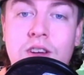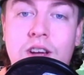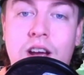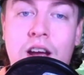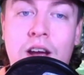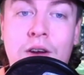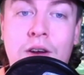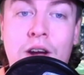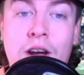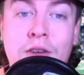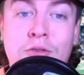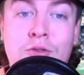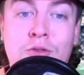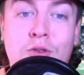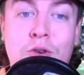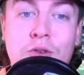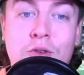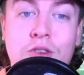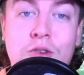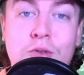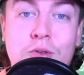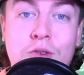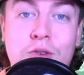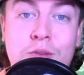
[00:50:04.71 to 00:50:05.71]
I've
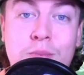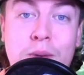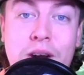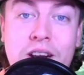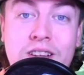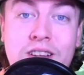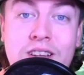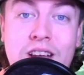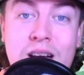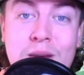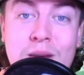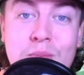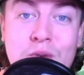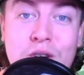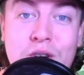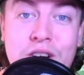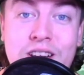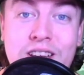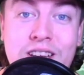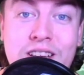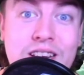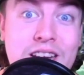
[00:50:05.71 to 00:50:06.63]
grown to respect Tom Brady